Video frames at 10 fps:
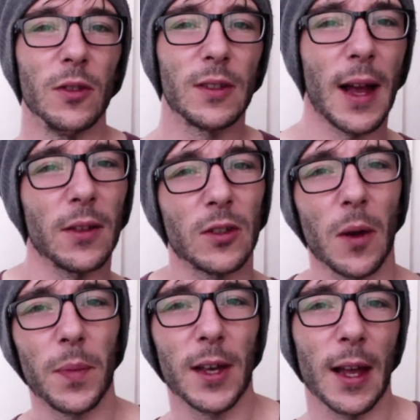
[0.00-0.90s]
dance
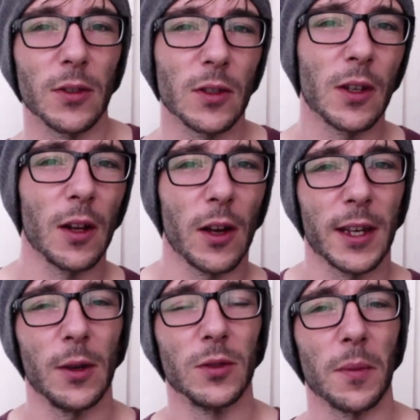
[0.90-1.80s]
up against her like
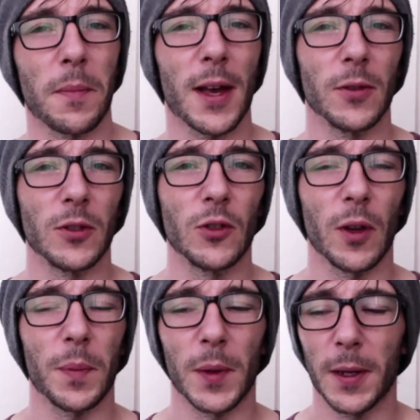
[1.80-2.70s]
he was a male
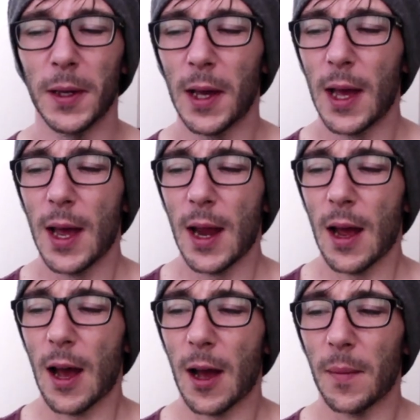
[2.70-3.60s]
stripper,
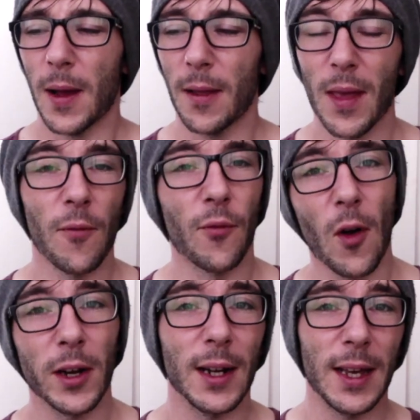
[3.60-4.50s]
and then
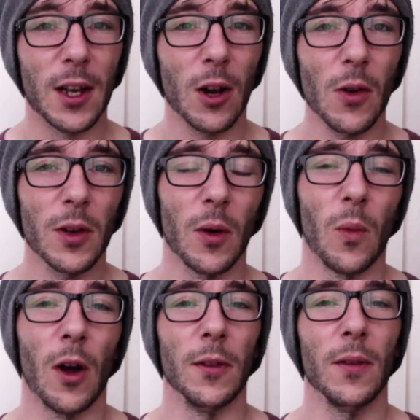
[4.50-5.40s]
finally clock her
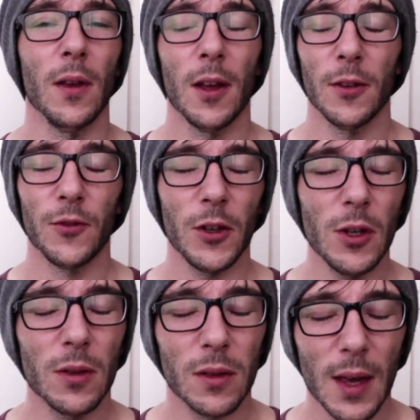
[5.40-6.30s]
one, do
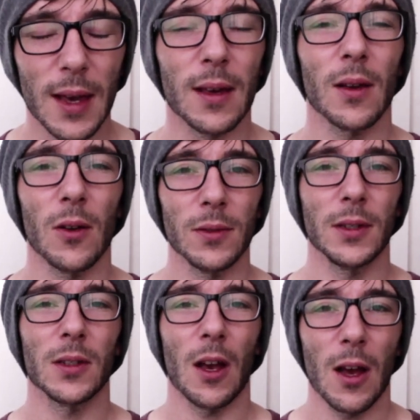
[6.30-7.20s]
you think on
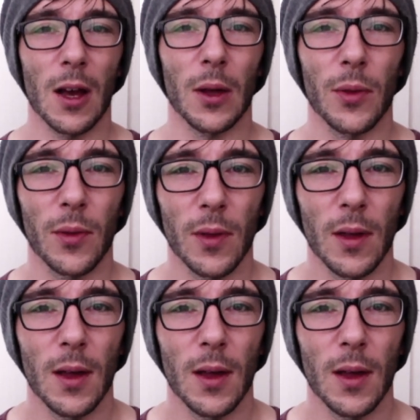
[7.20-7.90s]
this earth